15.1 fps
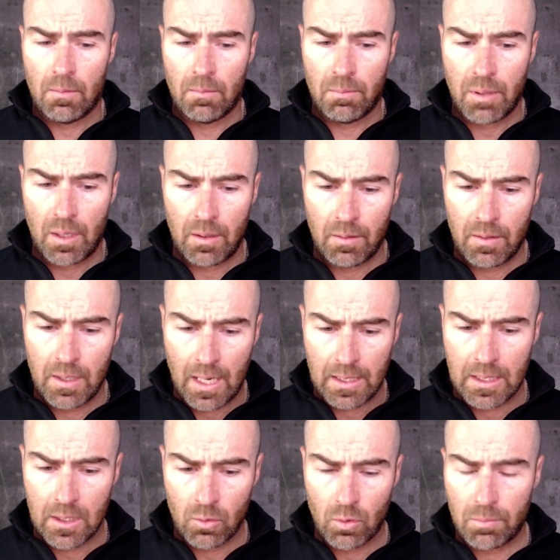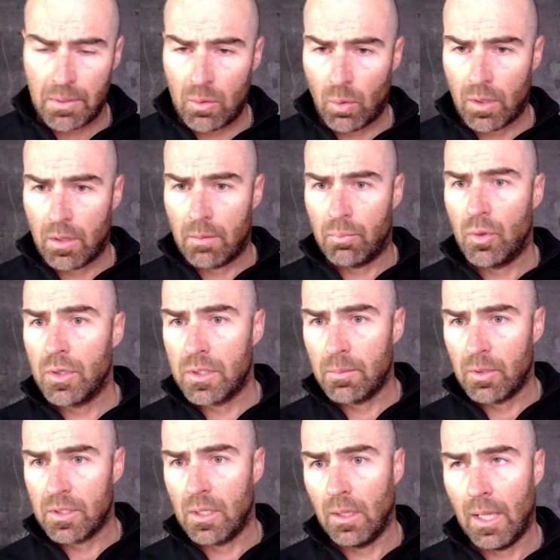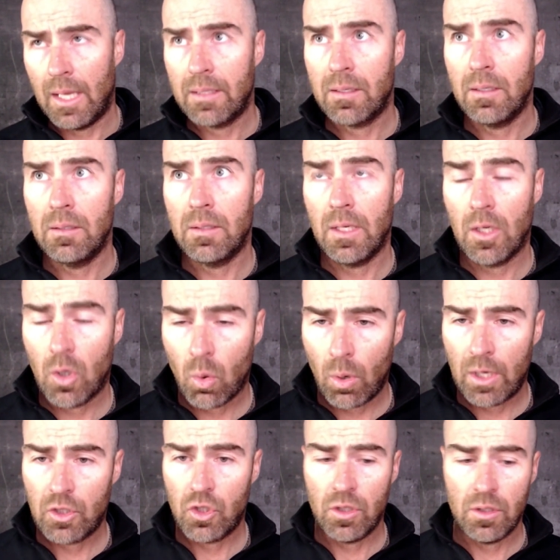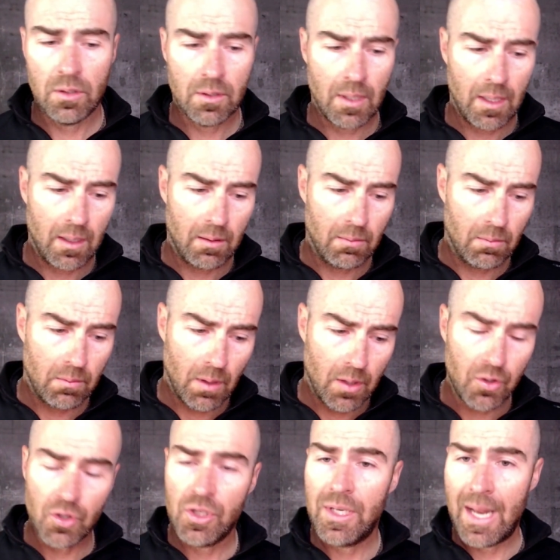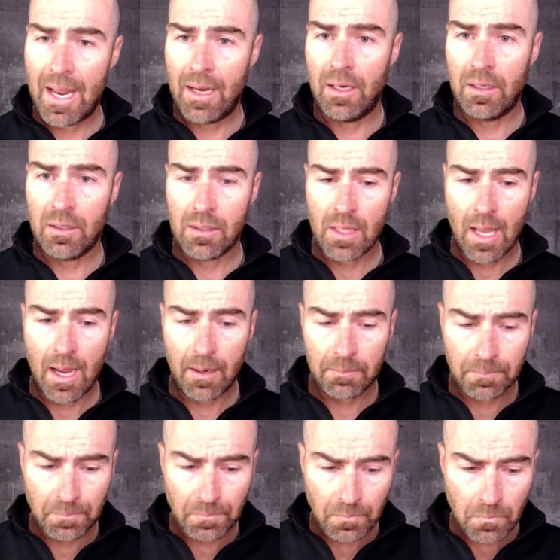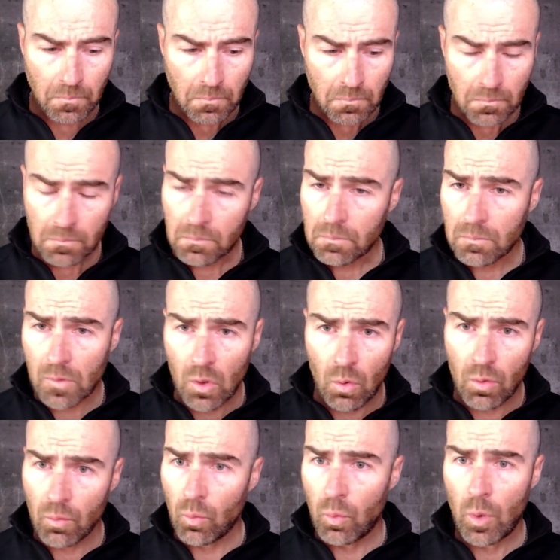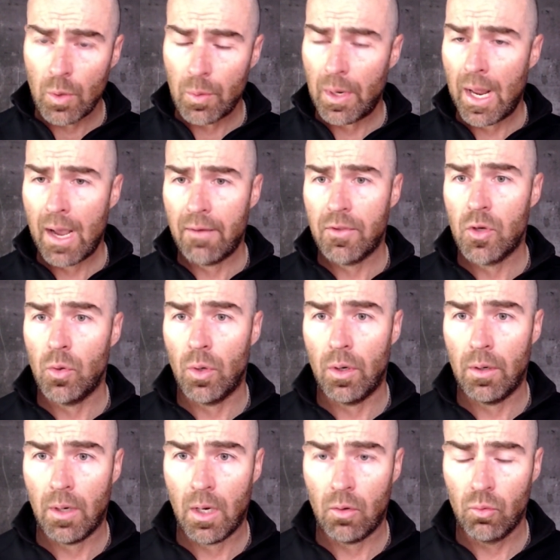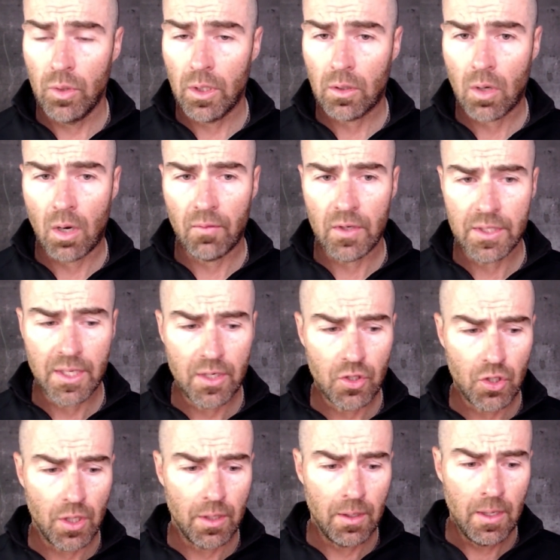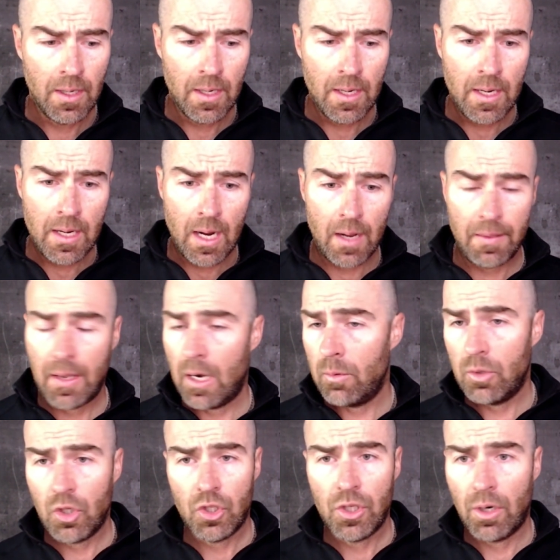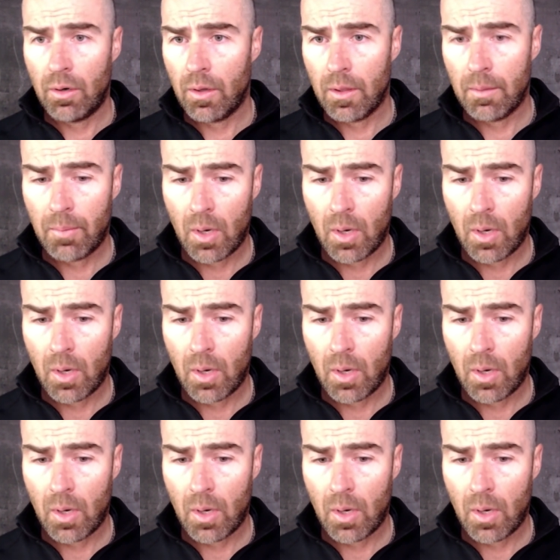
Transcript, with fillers: But the idea would be, what are the principles and lessons and questions and understandings that we would have through a, a real conversation? And then I would just share it on the